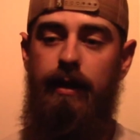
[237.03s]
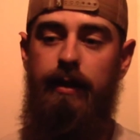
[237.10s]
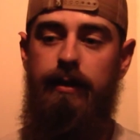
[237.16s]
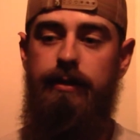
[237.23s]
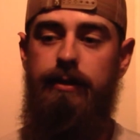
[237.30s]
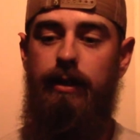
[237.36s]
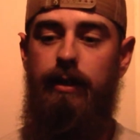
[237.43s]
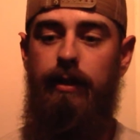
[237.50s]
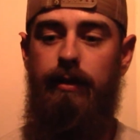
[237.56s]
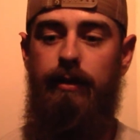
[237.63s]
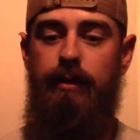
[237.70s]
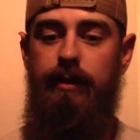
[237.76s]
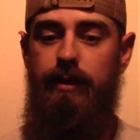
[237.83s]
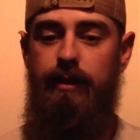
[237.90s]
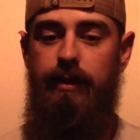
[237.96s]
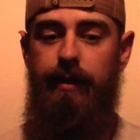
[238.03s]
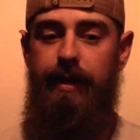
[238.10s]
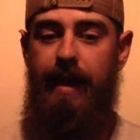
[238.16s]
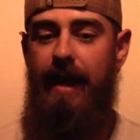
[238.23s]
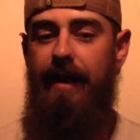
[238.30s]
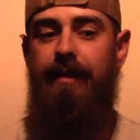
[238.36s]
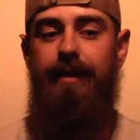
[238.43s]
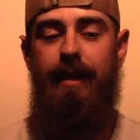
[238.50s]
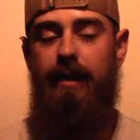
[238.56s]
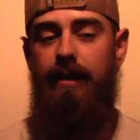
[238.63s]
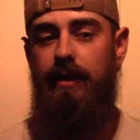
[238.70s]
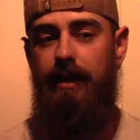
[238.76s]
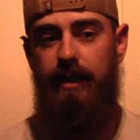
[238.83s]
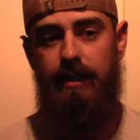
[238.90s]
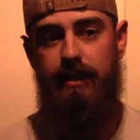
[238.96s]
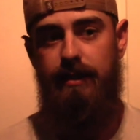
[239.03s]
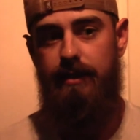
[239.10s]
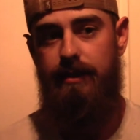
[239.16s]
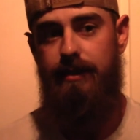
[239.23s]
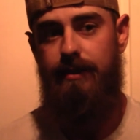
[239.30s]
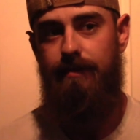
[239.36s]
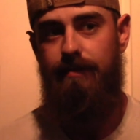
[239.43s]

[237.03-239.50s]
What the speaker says: So that there, it is